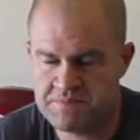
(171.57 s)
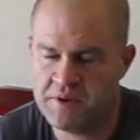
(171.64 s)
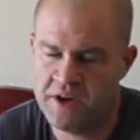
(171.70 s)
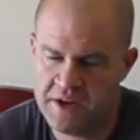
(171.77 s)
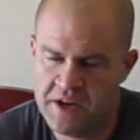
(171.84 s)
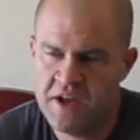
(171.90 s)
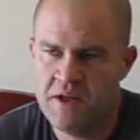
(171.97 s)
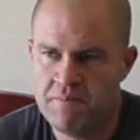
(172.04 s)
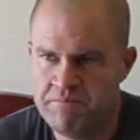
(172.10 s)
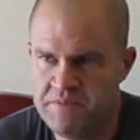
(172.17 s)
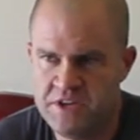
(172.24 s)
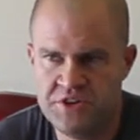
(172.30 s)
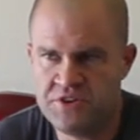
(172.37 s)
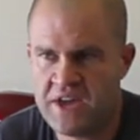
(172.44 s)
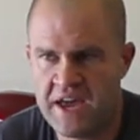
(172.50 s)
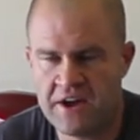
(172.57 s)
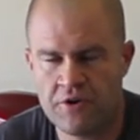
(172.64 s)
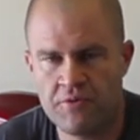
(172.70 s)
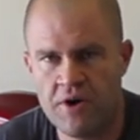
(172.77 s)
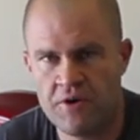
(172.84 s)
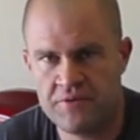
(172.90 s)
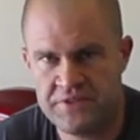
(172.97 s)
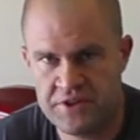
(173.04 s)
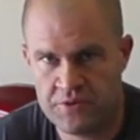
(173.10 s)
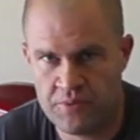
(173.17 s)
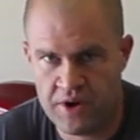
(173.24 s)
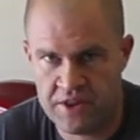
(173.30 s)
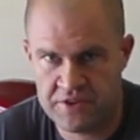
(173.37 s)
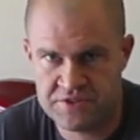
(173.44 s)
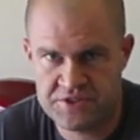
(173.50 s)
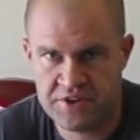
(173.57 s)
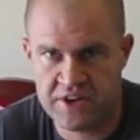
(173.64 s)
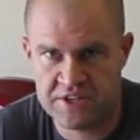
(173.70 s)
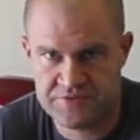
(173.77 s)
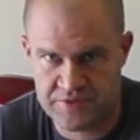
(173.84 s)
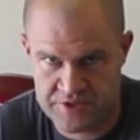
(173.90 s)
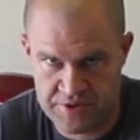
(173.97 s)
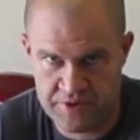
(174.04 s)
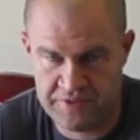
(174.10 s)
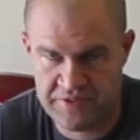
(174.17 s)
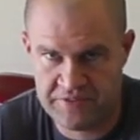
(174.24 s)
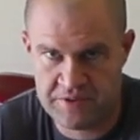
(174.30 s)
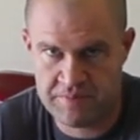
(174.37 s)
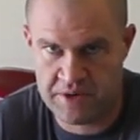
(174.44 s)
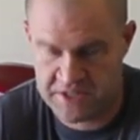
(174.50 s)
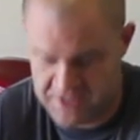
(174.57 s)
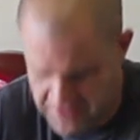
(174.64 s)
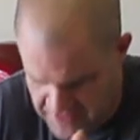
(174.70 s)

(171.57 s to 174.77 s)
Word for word: but you can't go wrong with either one of those two guns for 250 bucks.